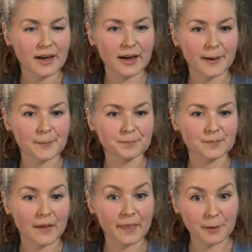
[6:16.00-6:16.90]
Mm-hmm.
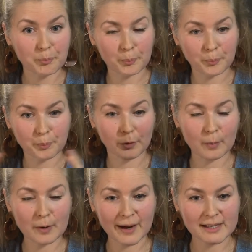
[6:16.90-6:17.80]
And that
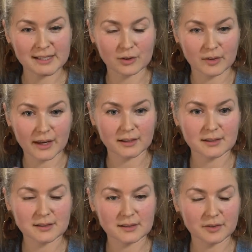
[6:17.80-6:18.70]
problematic or
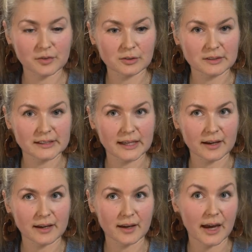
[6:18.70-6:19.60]
that difficulty
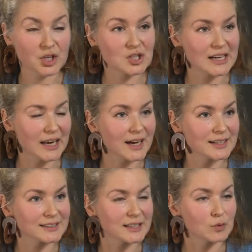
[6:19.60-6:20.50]
actually
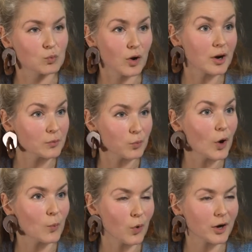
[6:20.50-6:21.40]
lies in the
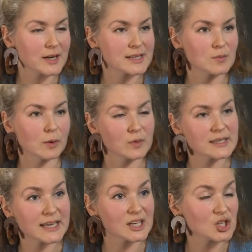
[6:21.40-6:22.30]
word as well. We
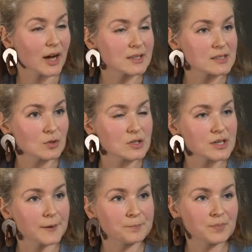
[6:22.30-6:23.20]
say child
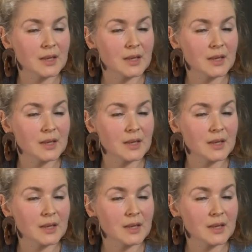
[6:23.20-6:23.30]
soldier.